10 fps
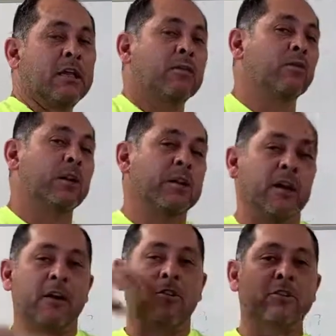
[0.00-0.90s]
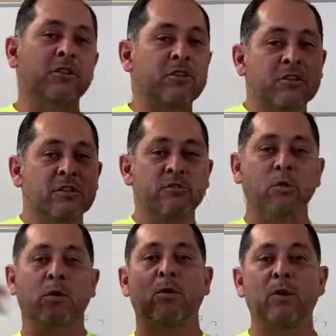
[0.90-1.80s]
running the air conditioners
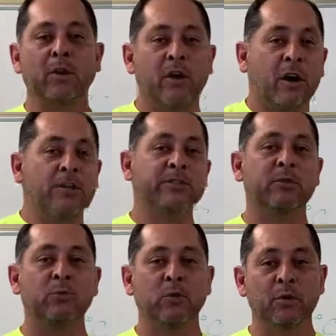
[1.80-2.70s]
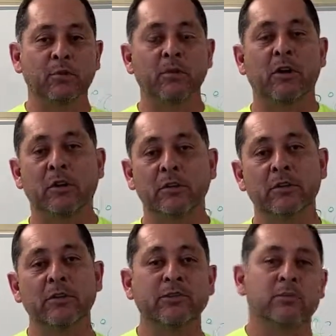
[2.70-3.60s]
more and costing more
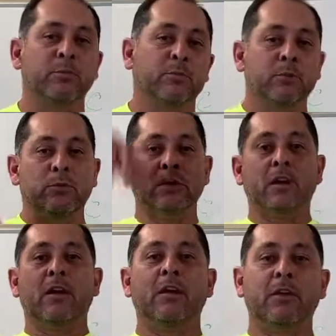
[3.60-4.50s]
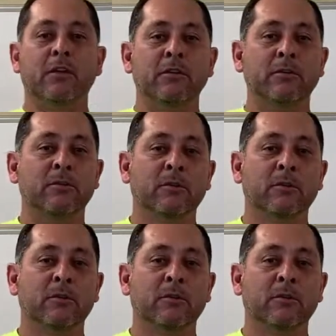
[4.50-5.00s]
dollars and polluting the air and